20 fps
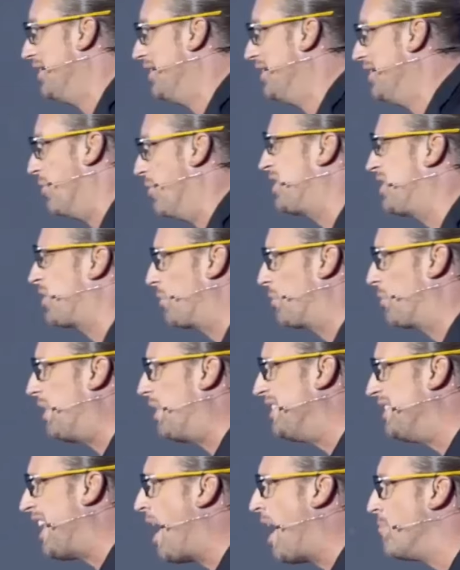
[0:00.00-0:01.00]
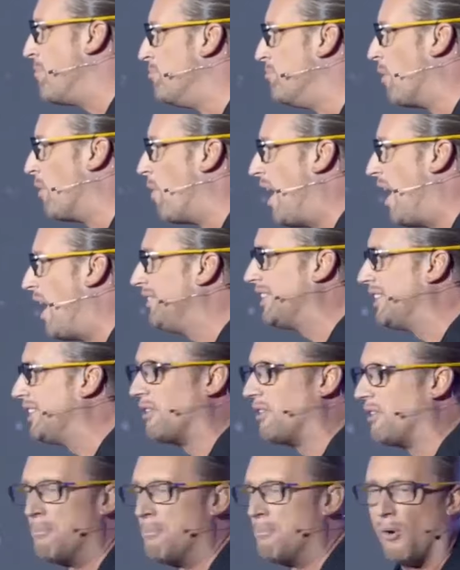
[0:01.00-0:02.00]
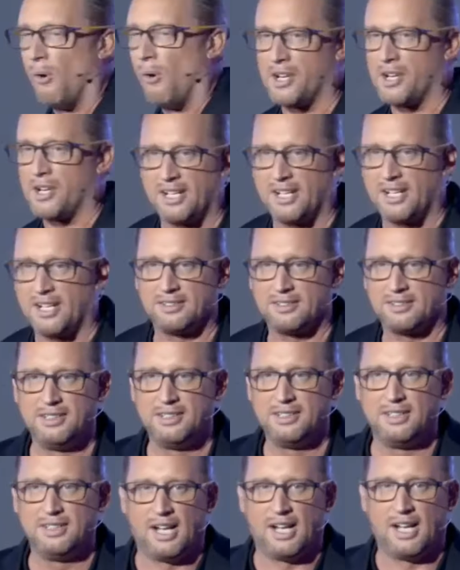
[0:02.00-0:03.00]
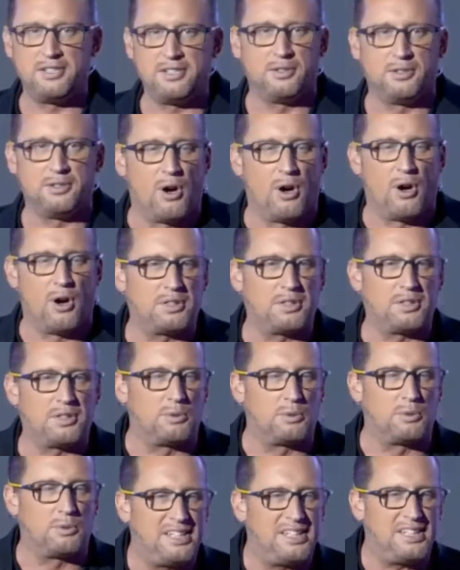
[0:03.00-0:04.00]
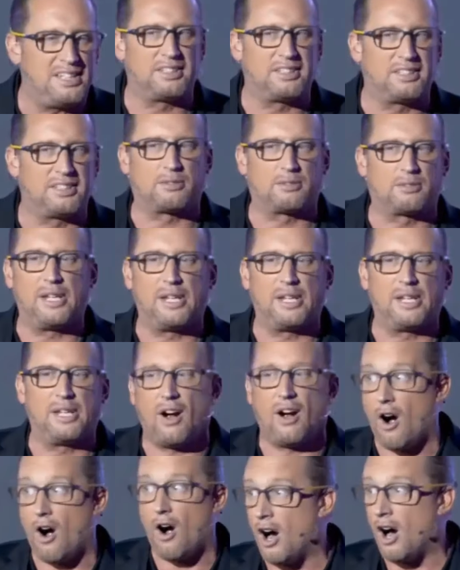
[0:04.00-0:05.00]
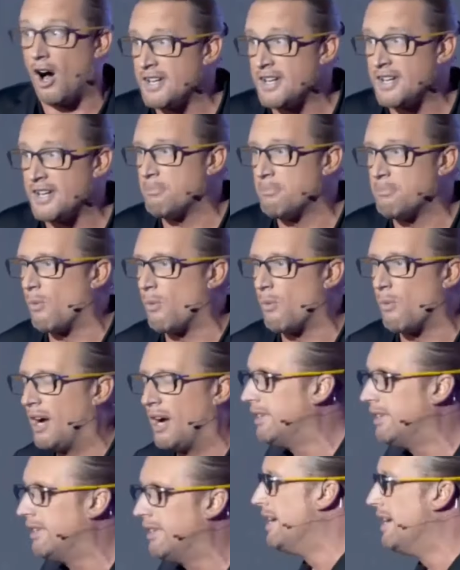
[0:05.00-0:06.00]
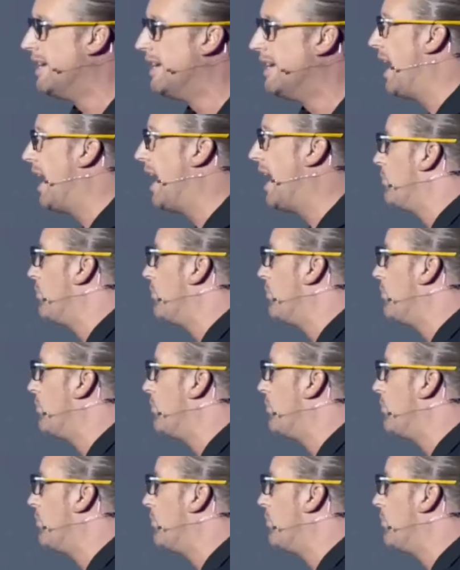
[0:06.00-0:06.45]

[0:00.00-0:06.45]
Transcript: We should be number one in onboarding. And you know the reason that we are number one and